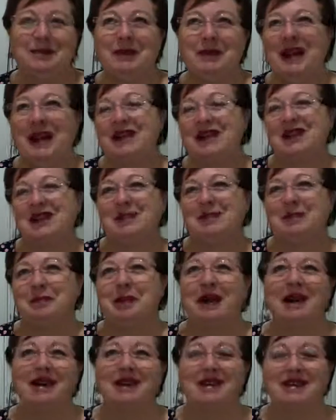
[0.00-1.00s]
actually
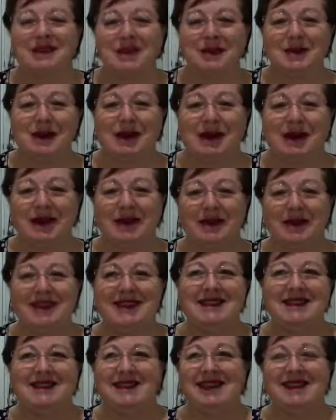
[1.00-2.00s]
better than
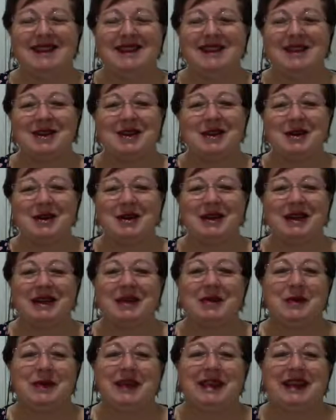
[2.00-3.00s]
superhighways, like so quick
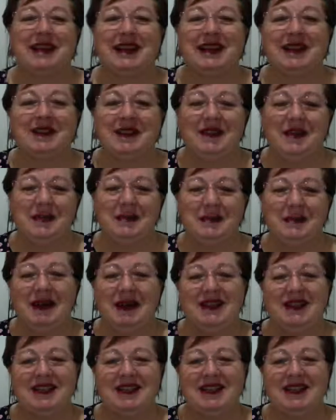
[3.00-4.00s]
that we can't even
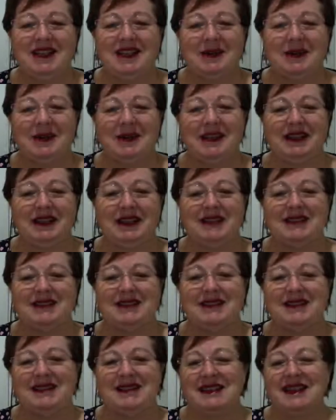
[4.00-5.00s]
imagine how quick it
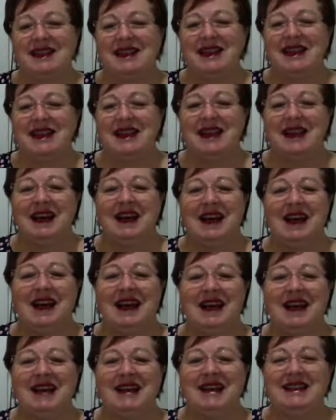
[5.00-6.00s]
is.
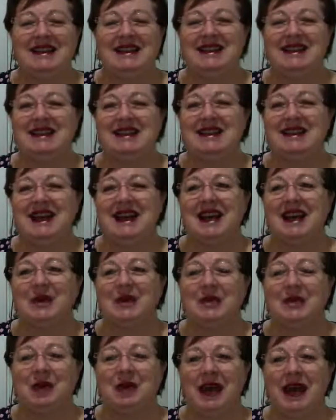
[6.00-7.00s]
And
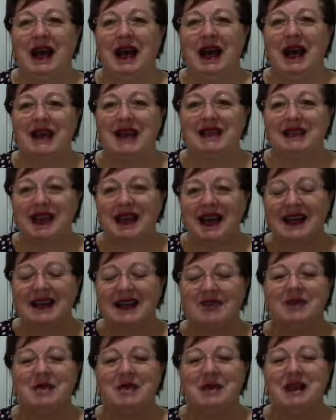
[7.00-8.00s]
then as that
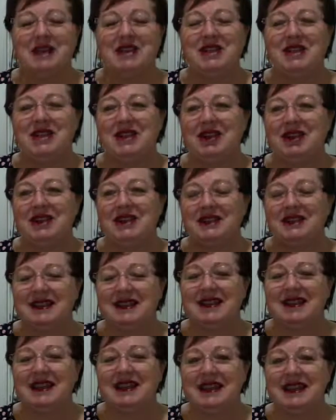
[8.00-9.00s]
information goes
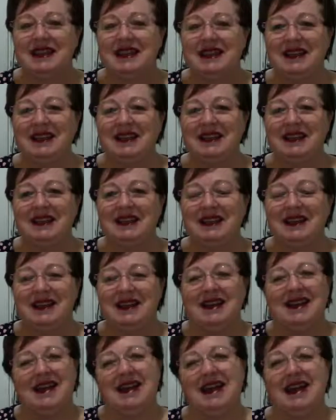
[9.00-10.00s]
in,
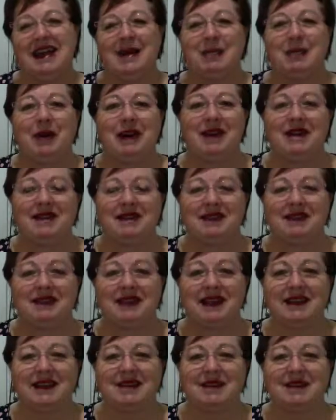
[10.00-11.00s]
and our brain's
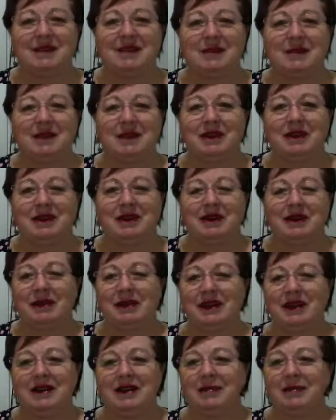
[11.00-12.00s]
like our super
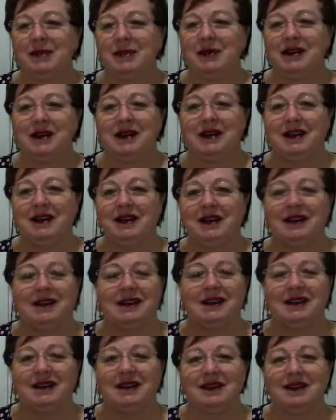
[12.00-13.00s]
highway computer
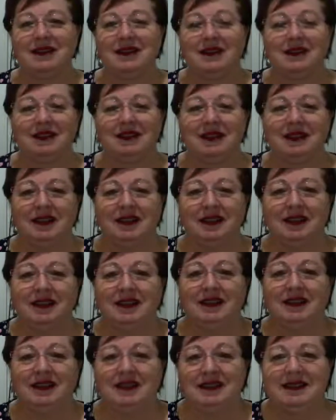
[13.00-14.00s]
that, you know,
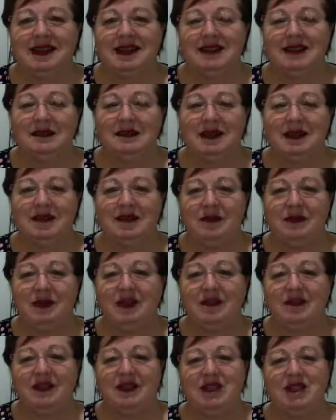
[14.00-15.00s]
has a bit of a
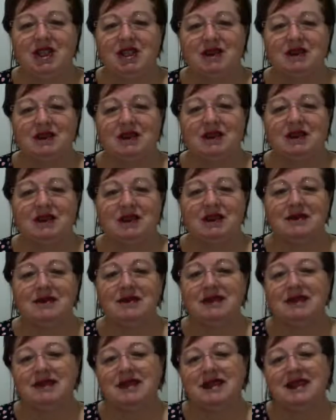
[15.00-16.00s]
malfunction at
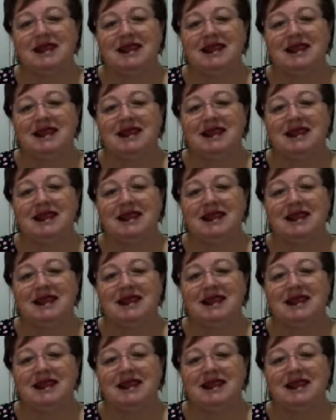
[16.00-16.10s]
times,